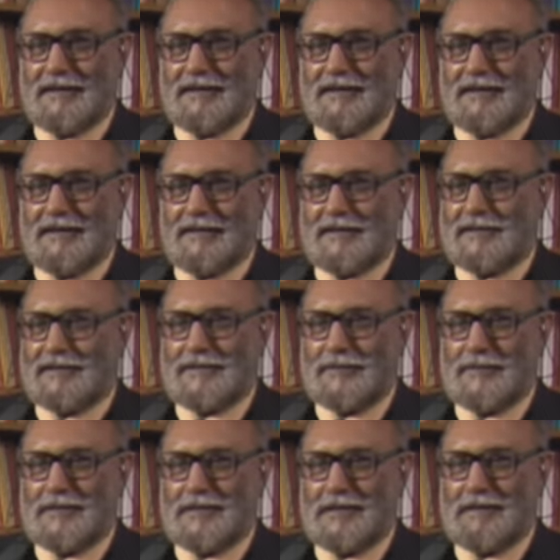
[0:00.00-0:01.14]
That's the
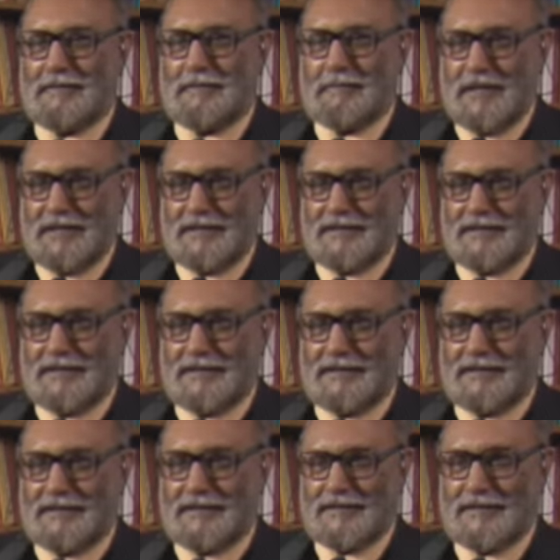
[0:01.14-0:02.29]
only time I met Teller
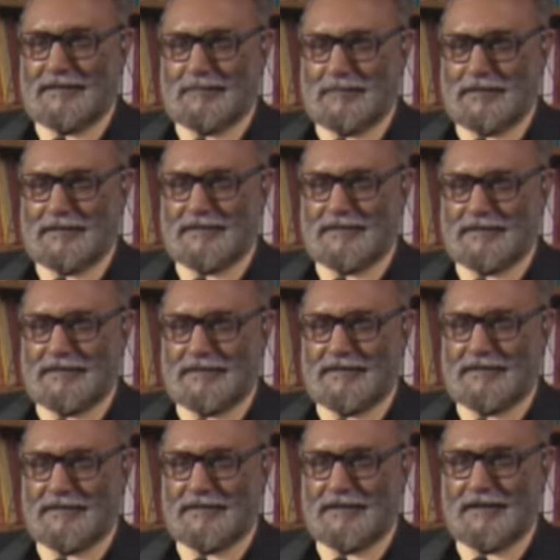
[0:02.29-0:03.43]
in person.
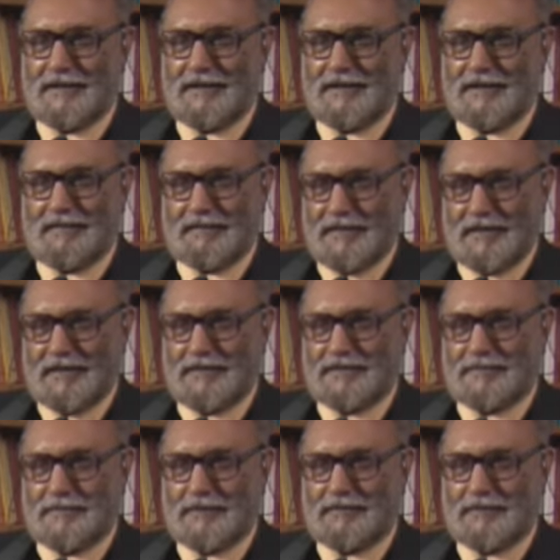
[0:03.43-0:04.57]
I have great
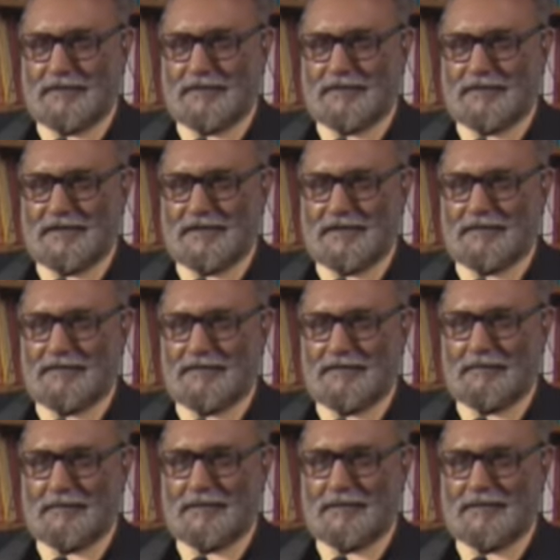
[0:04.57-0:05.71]
respect for his scientific
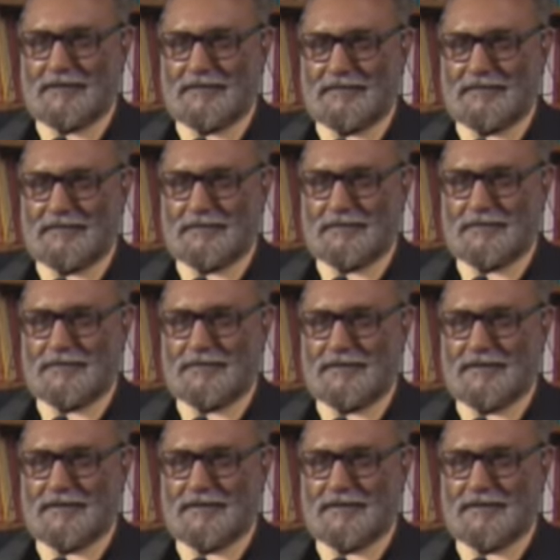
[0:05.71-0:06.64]
abilities, of course.